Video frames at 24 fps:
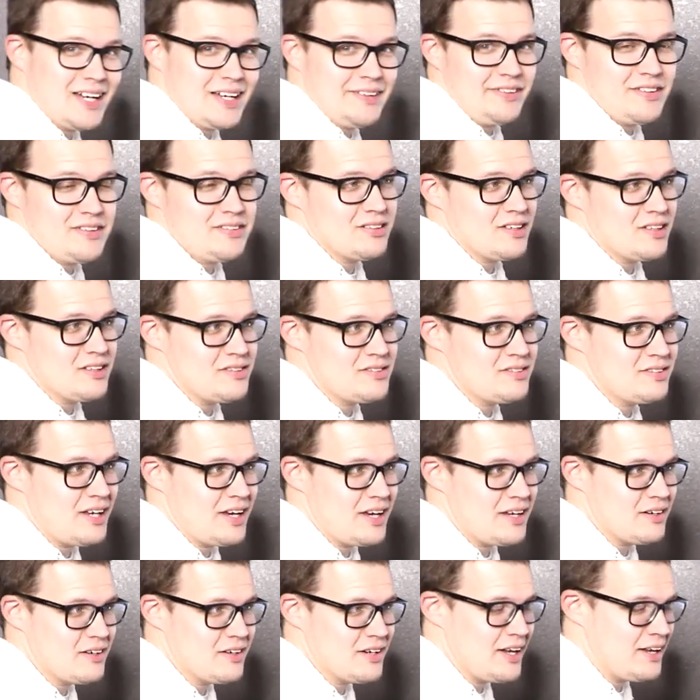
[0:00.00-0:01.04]
got this on
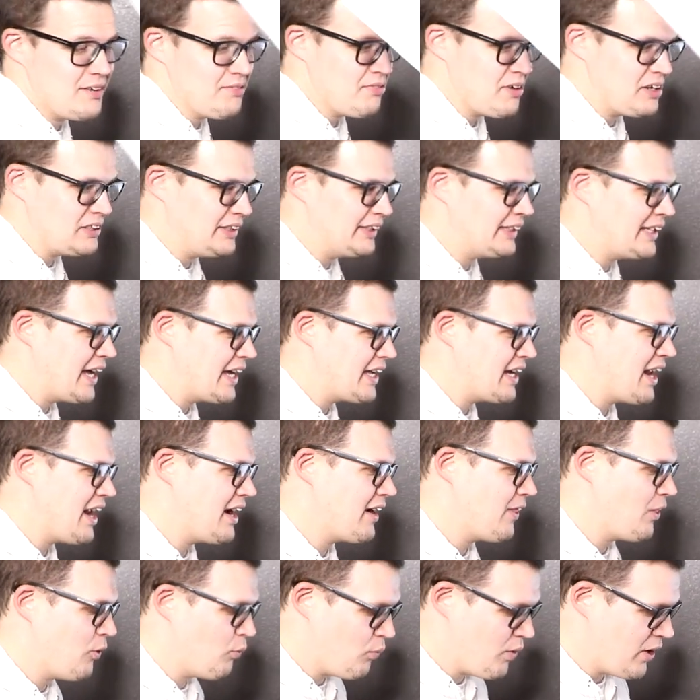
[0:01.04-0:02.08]
Saturday, finally got
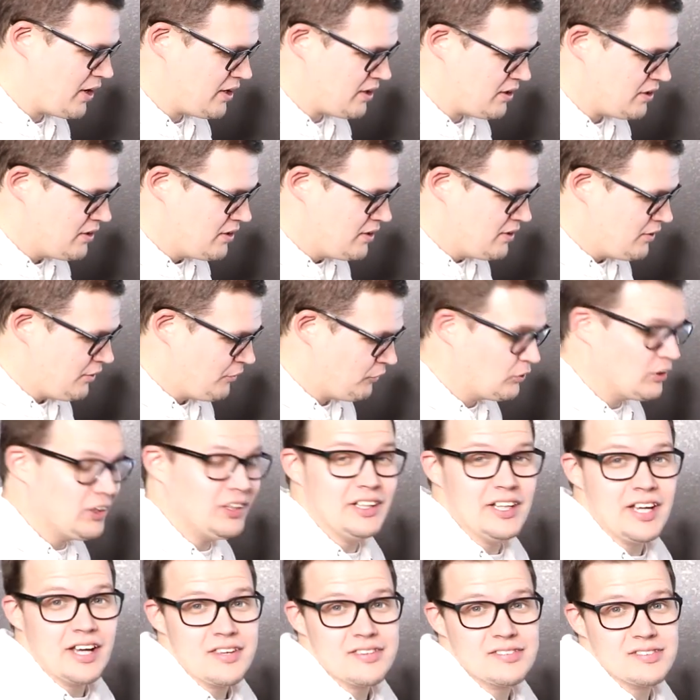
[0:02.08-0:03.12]
out of the way.
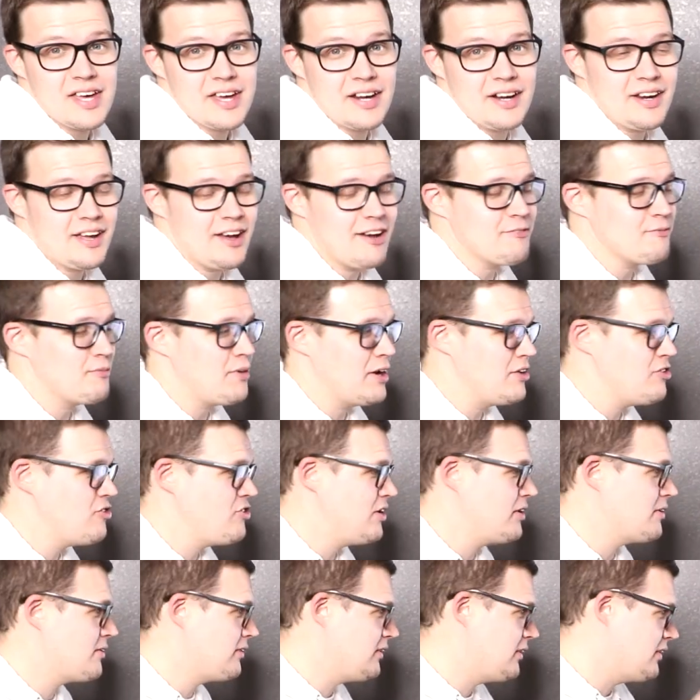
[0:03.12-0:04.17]
Really excited to have my
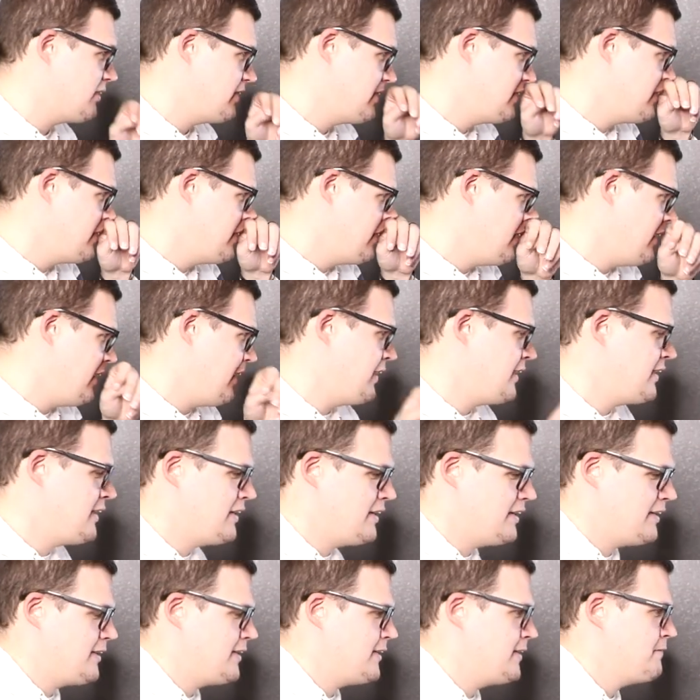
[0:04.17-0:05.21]
general.
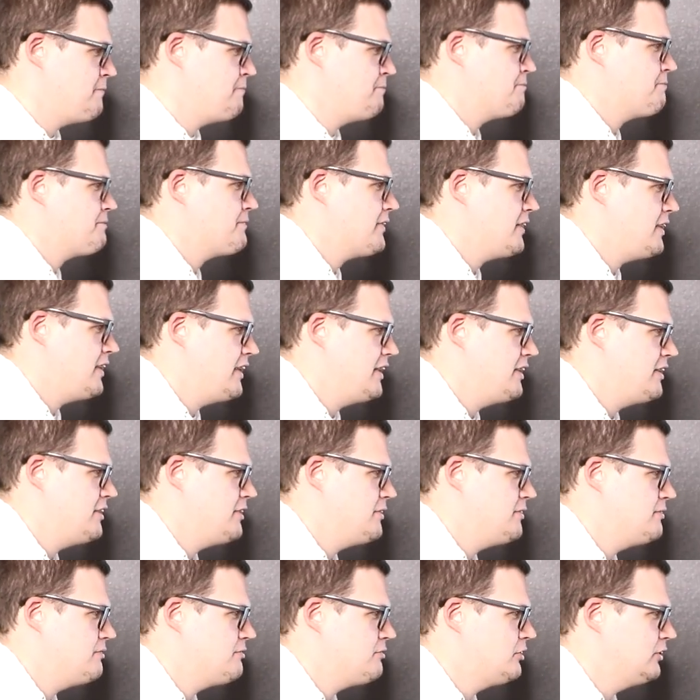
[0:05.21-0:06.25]
And uh, and
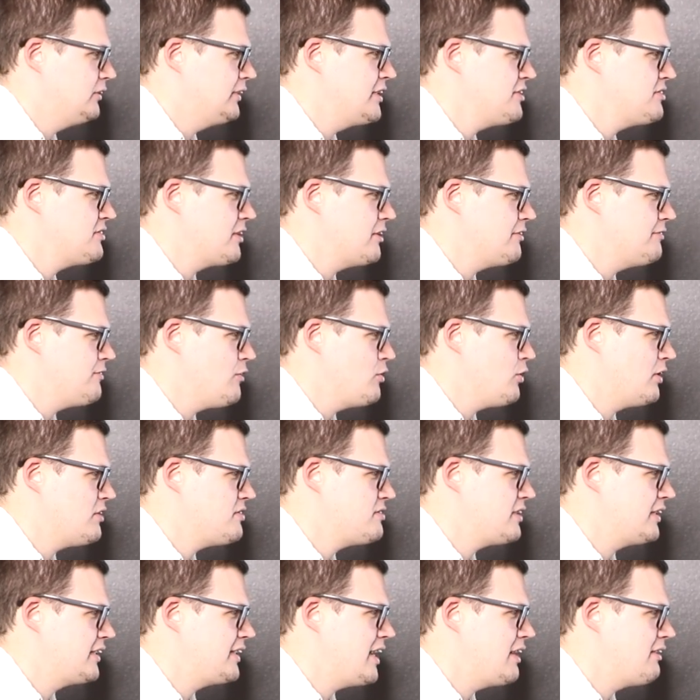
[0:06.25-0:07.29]
to really start
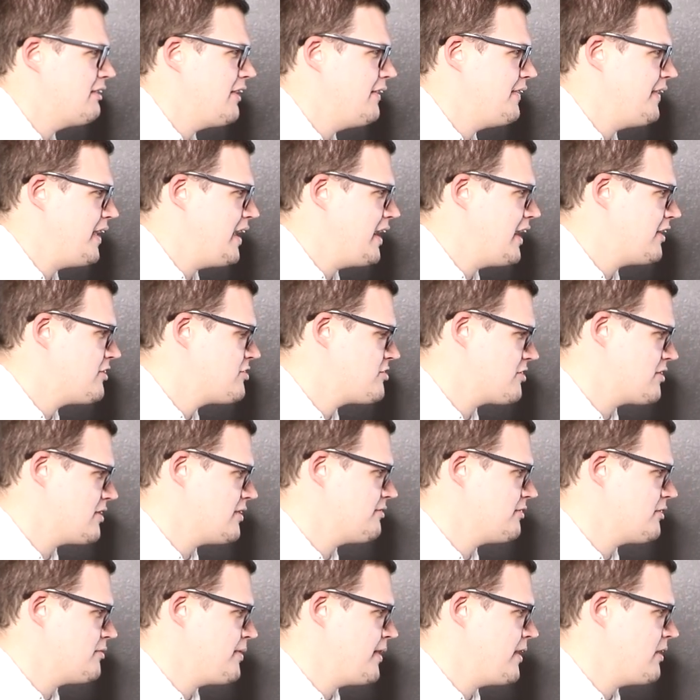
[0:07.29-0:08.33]
focusing now on the extra
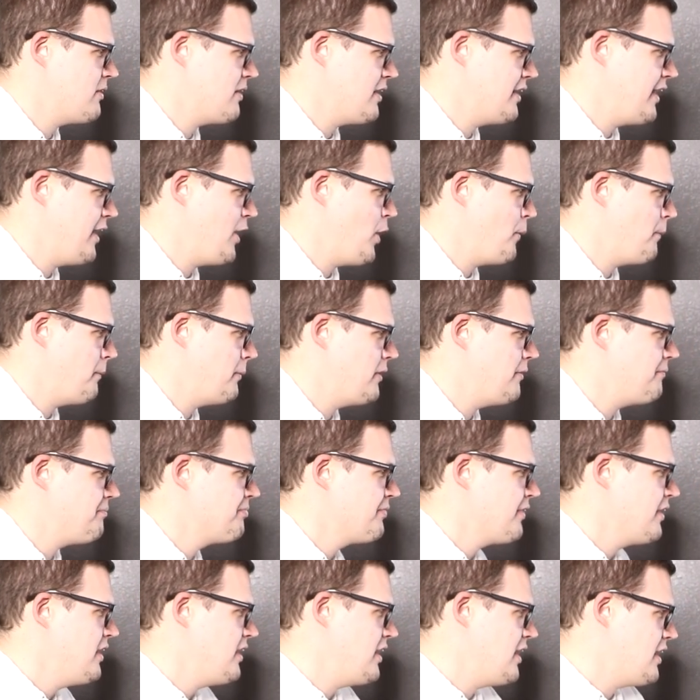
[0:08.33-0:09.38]
from here on out. But
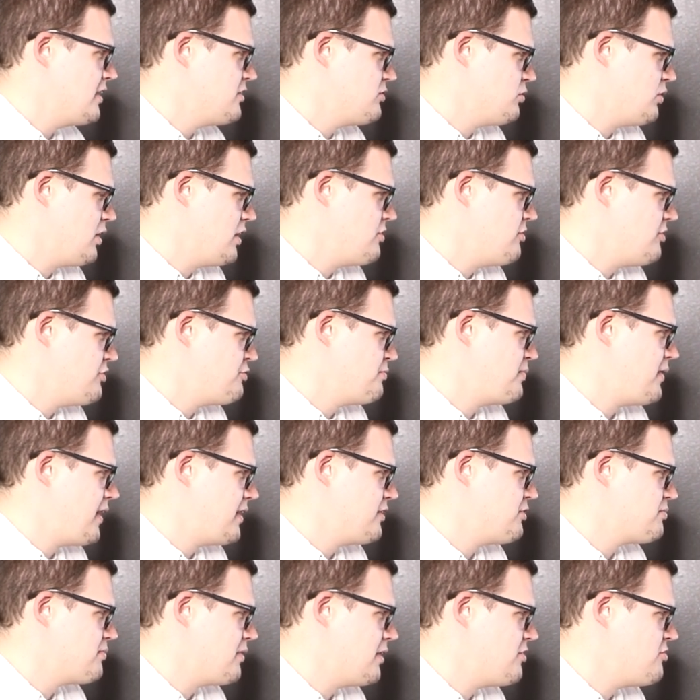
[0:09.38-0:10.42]
yeah, so I just
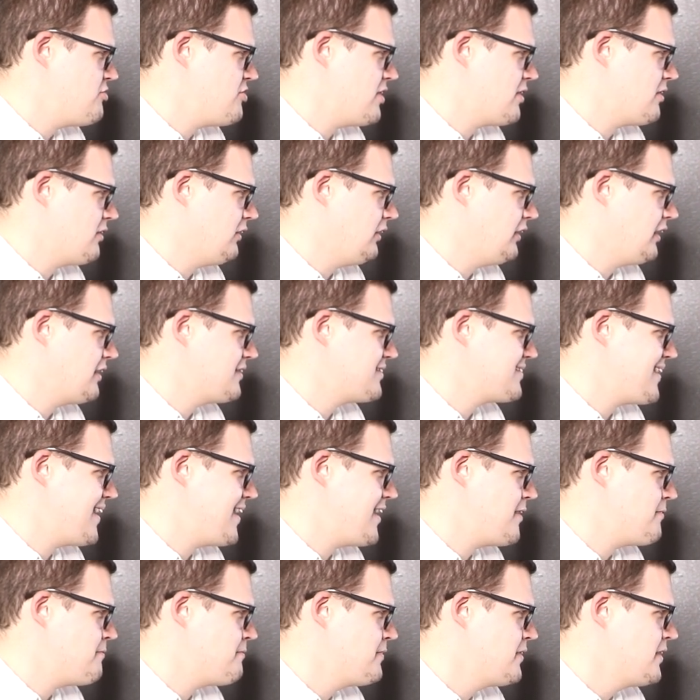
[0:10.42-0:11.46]
passed my general
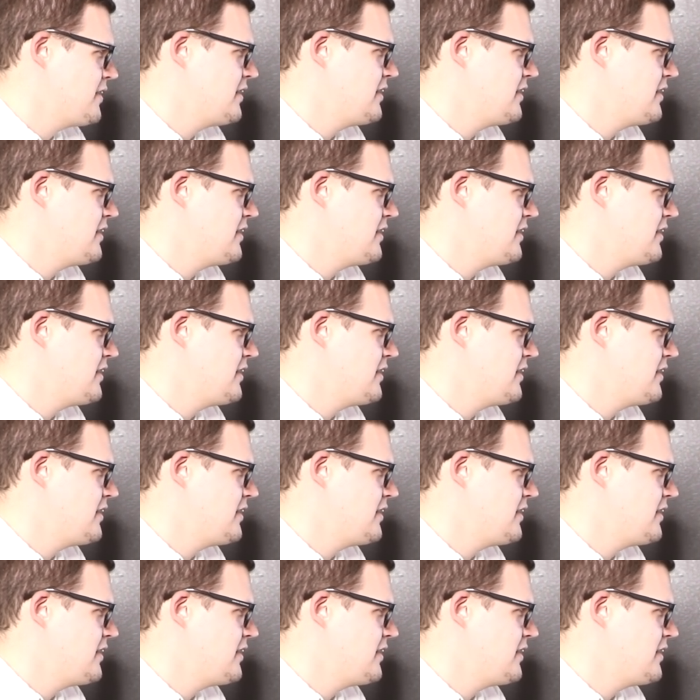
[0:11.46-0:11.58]
exam.